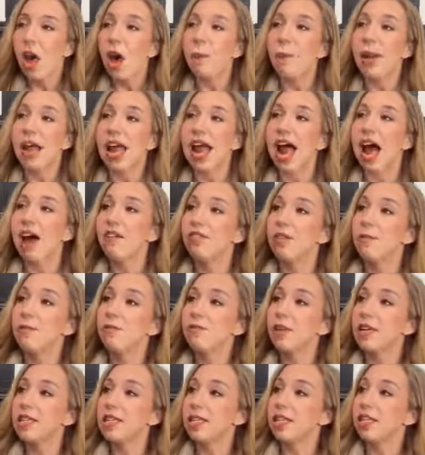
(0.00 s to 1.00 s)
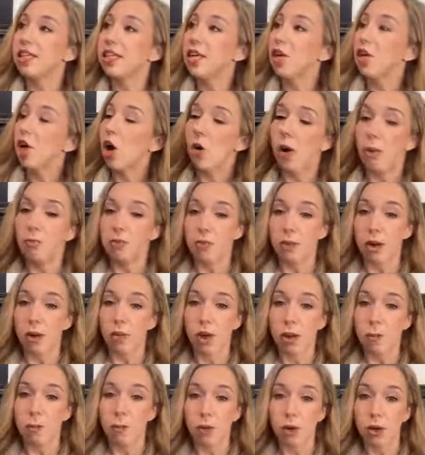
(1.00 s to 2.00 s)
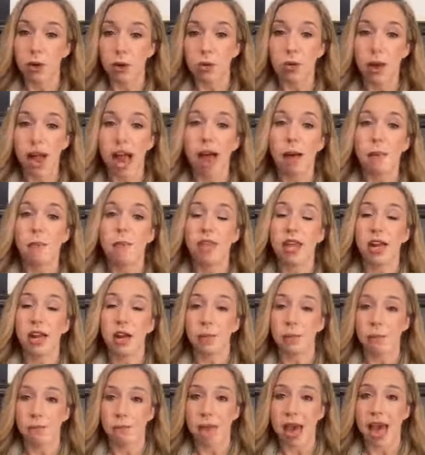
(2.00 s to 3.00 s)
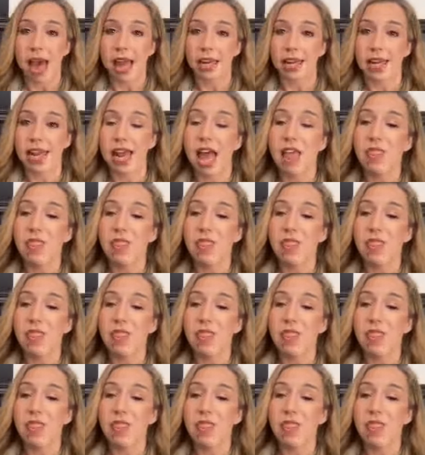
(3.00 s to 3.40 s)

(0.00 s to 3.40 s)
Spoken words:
but I have them physically go up to my whiteboard, grab their magnet,